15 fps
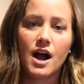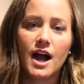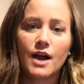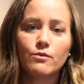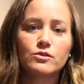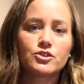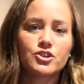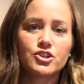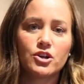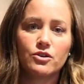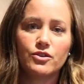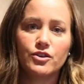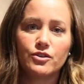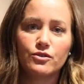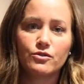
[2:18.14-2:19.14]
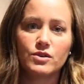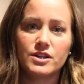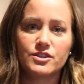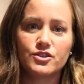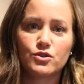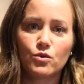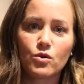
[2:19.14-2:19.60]
I will show you a
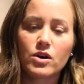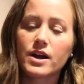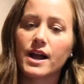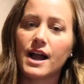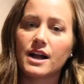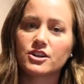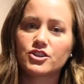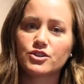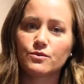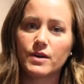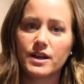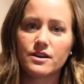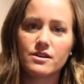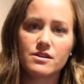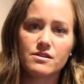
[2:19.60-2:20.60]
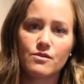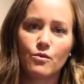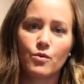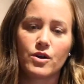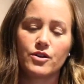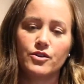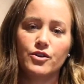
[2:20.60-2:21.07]
door actuator
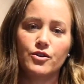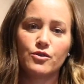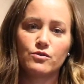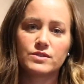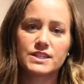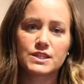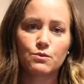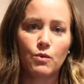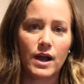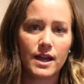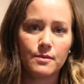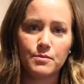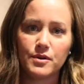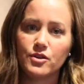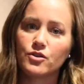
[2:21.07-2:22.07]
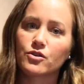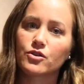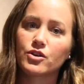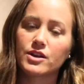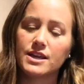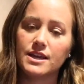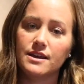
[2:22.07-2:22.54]
where you swipe your
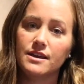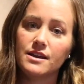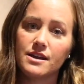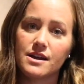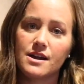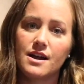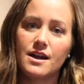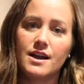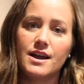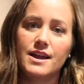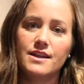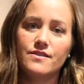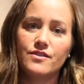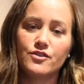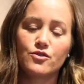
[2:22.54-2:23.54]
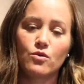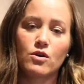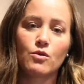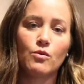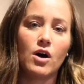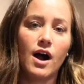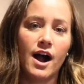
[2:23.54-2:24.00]
key and the
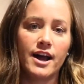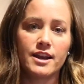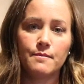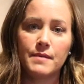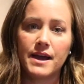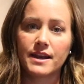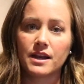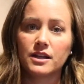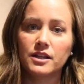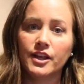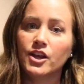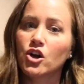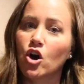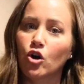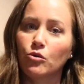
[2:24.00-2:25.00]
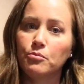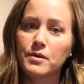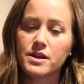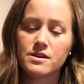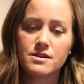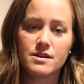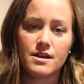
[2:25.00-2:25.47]
door will automatically
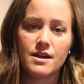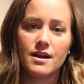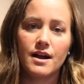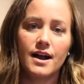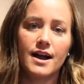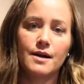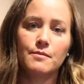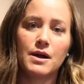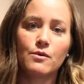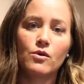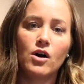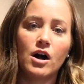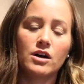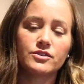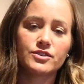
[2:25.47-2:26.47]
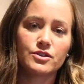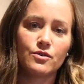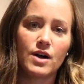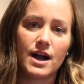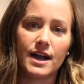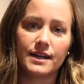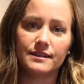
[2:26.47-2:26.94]
open. Um, I will also
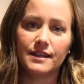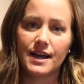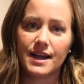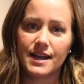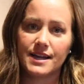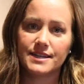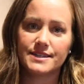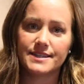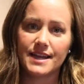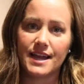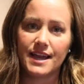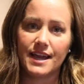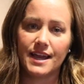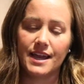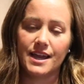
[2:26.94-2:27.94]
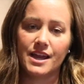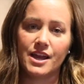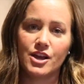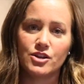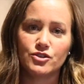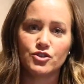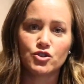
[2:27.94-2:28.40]
highlight
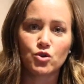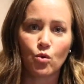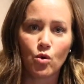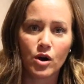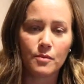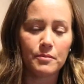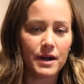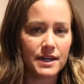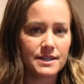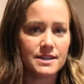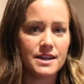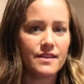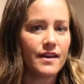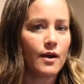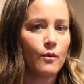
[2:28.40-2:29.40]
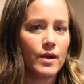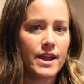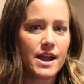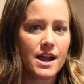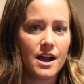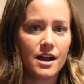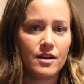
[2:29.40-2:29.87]
a door button that we
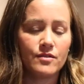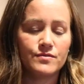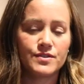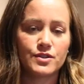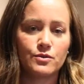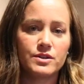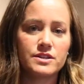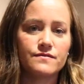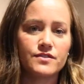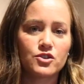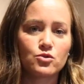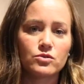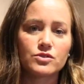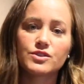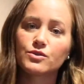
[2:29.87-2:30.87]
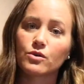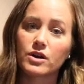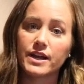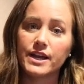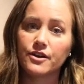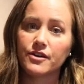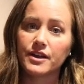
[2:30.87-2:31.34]
have so individuals who are
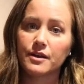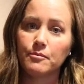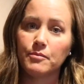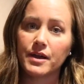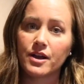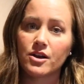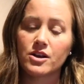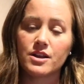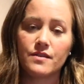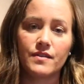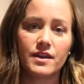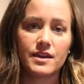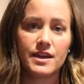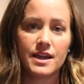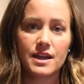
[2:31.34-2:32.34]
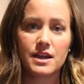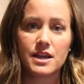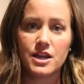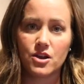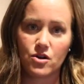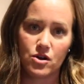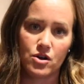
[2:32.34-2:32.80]
hearing impaired and they can't
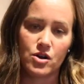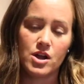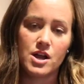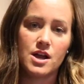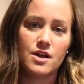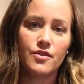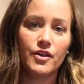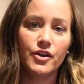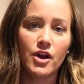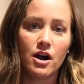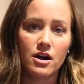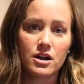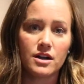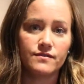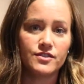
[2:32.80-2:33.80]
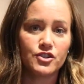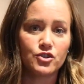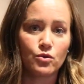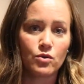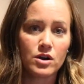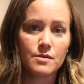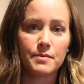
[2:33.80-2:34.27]
hear the knock of a
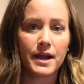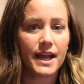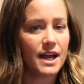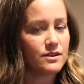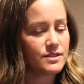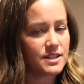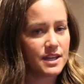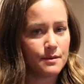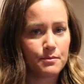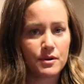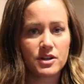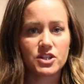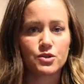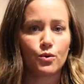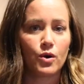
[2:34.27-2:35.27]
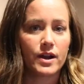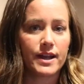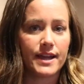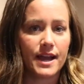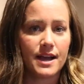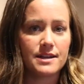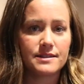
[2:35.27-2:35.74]
door by housekeepers or
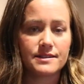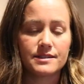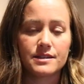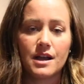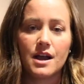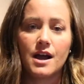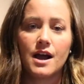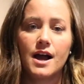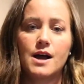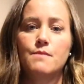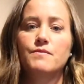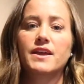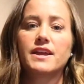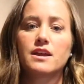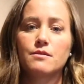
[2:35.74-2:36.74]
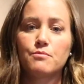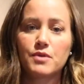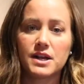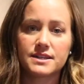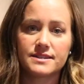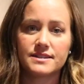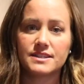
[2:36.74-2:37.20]
guests um, they can
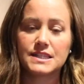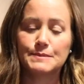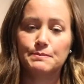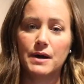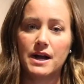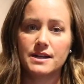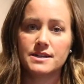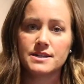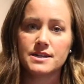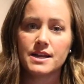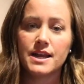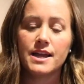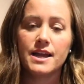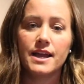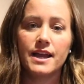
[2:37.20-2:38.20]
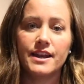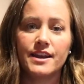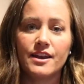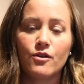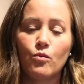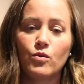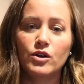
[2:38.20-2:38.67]
press this button and
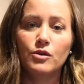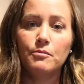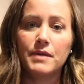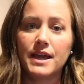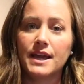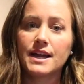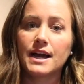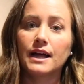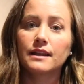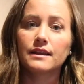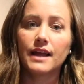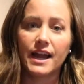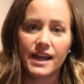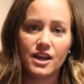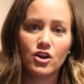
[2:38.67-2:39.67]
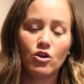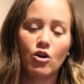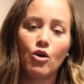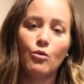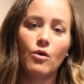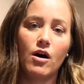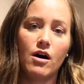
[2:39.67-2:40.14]
it will make a light
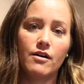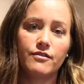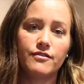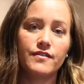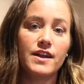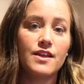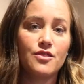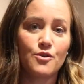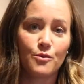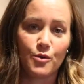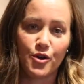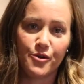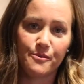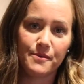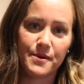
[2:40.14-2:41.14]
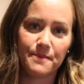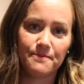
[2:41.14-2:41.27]
go off in the room.